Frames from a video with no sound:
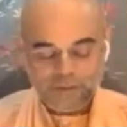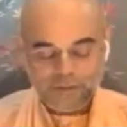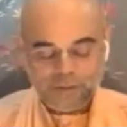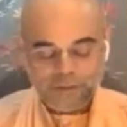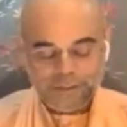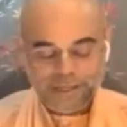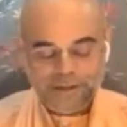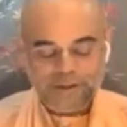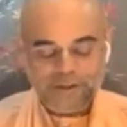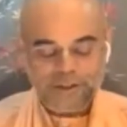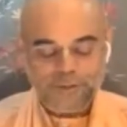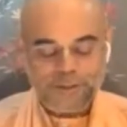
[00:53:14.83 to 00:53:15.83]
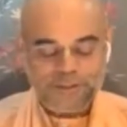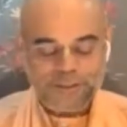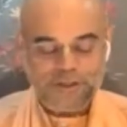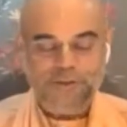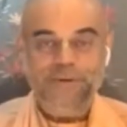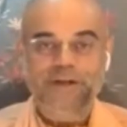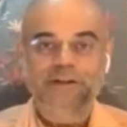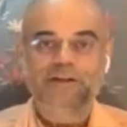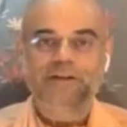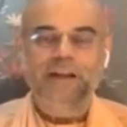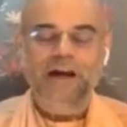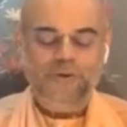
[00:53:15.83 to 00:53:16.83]
Then another person commented,
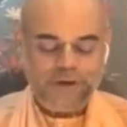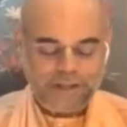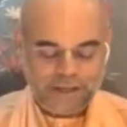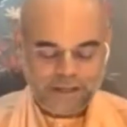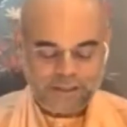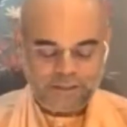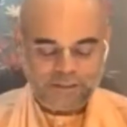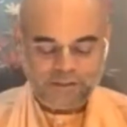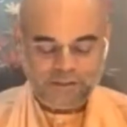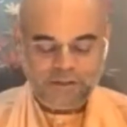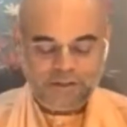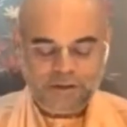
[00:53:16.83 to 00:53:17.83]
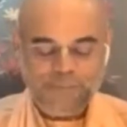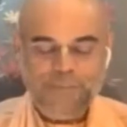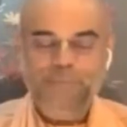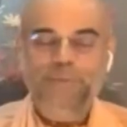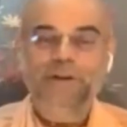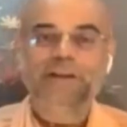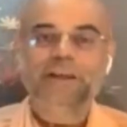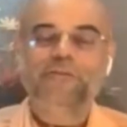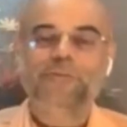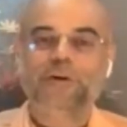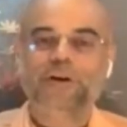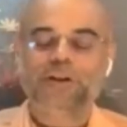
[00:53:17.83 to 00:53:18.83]
nowadays, people
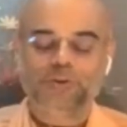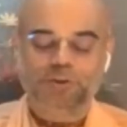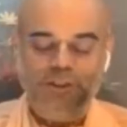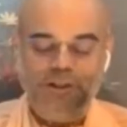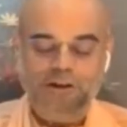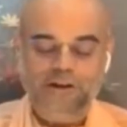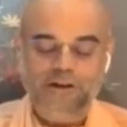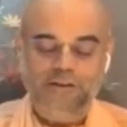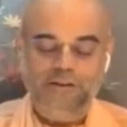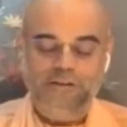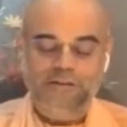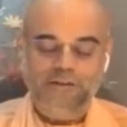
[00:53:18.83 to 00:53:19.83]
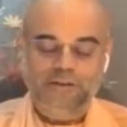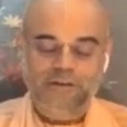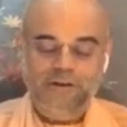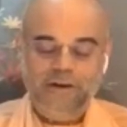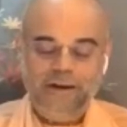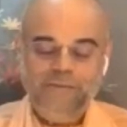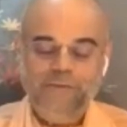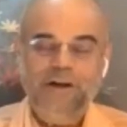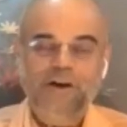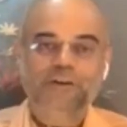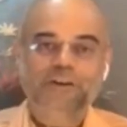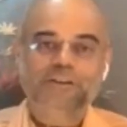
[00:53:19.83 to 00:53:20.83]
give birth to children and
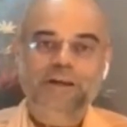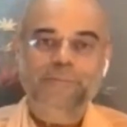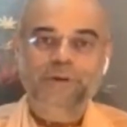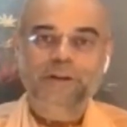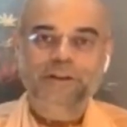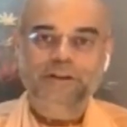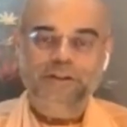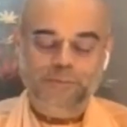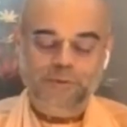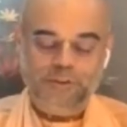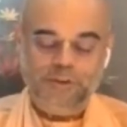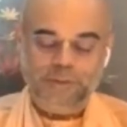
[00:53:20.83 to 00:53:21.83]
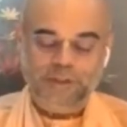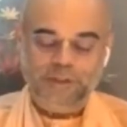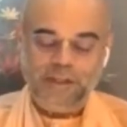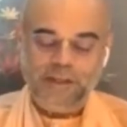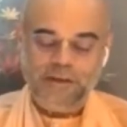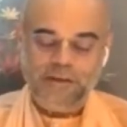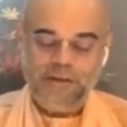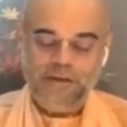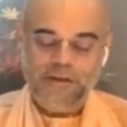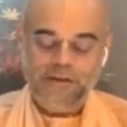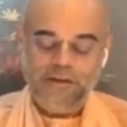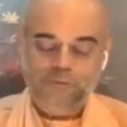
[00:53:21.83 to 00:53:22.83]
without accepting their responsibility
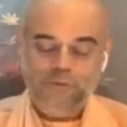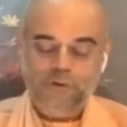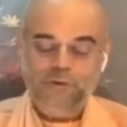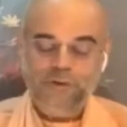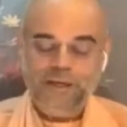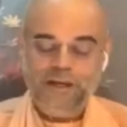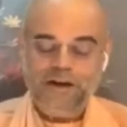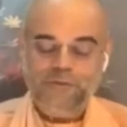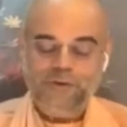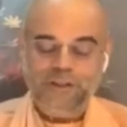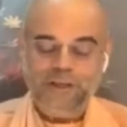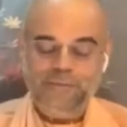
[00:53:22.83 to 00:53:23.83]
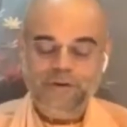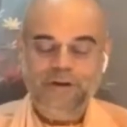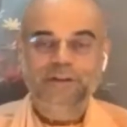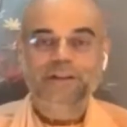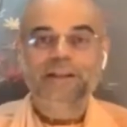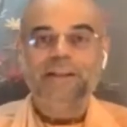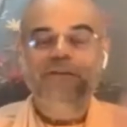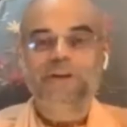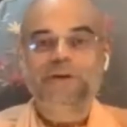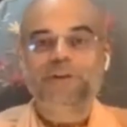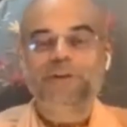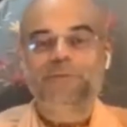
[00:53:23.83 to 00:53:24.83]
for looking after them, they leave
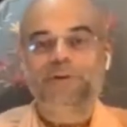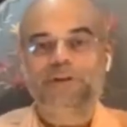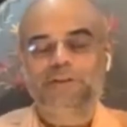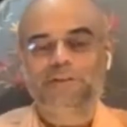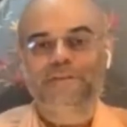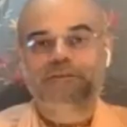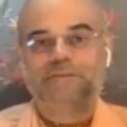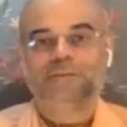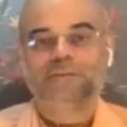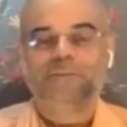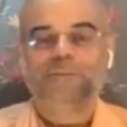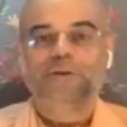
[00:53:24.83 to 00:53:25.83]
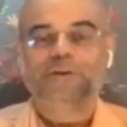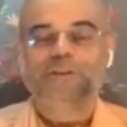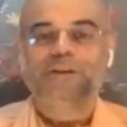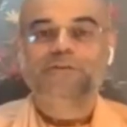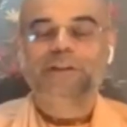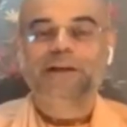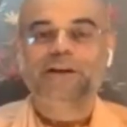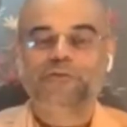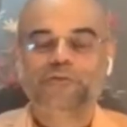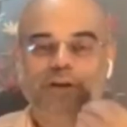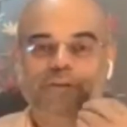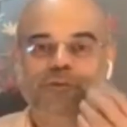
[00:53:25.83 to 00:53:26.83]
them in the mud because they will get
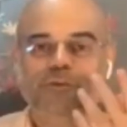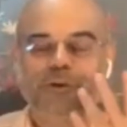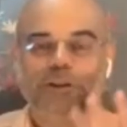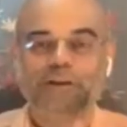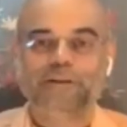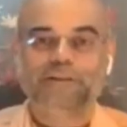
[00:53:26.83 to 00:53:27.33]
free food there.